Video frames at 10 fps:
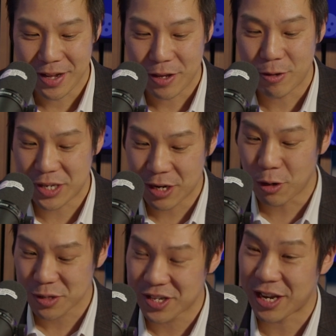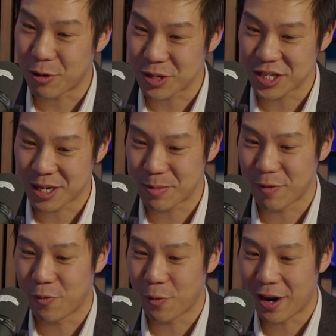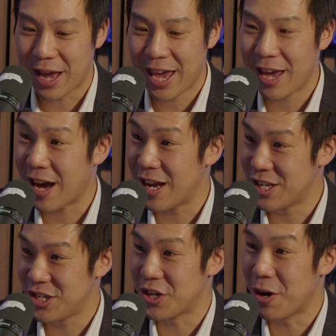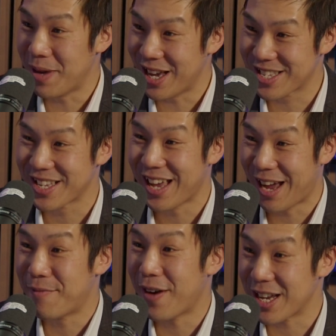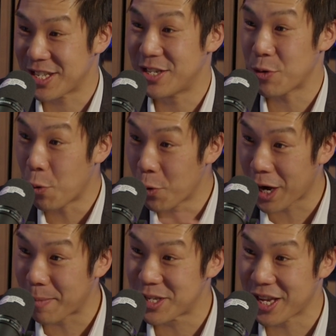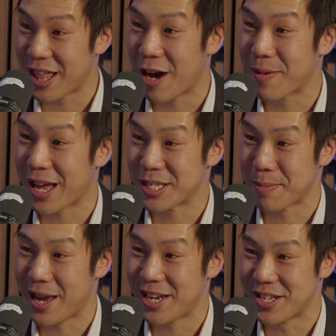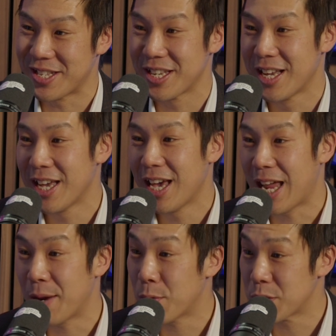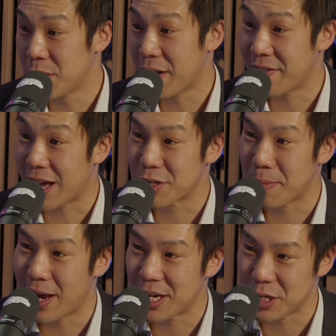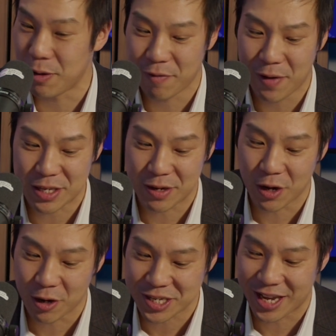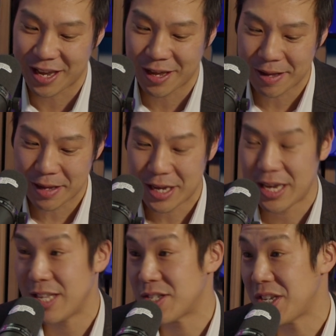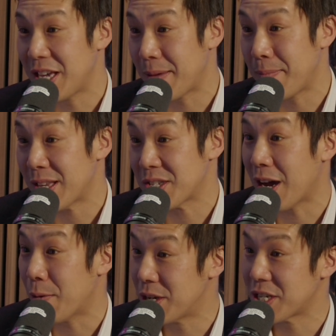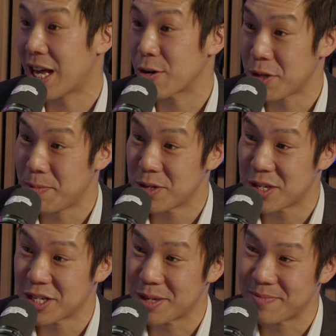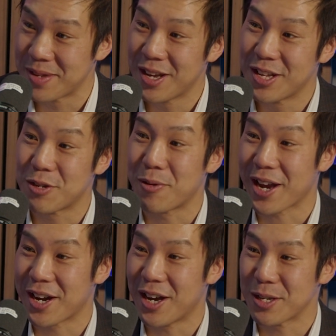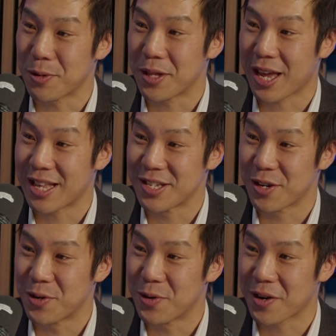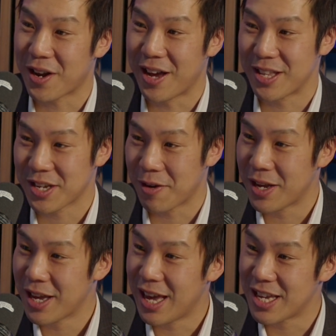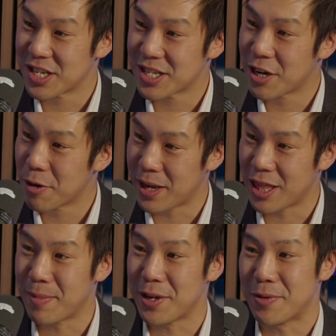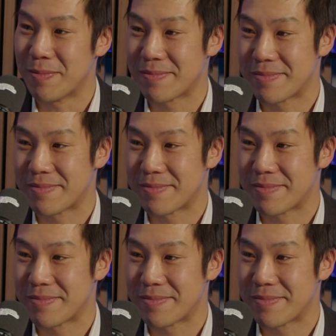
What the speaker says: You're seeing lots of technologies come to the fore, like AI, genomics, and vaccines, all coming together to help cancer patients. And then once you give that to a patient, you've effectively got a heat-seeking missile, which allows your immune system to recognize what the cancer could look like. So it's just a little bit in the middle.